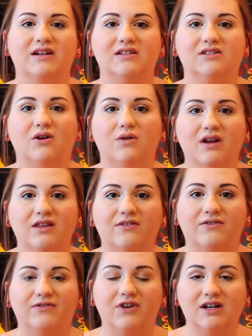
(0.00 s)
So one of the
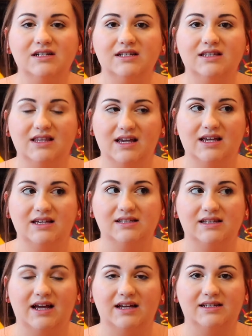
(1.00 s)
first things
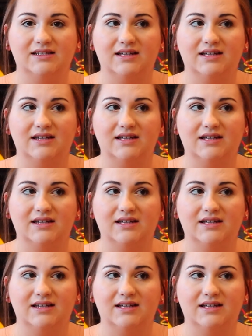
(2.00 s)
that has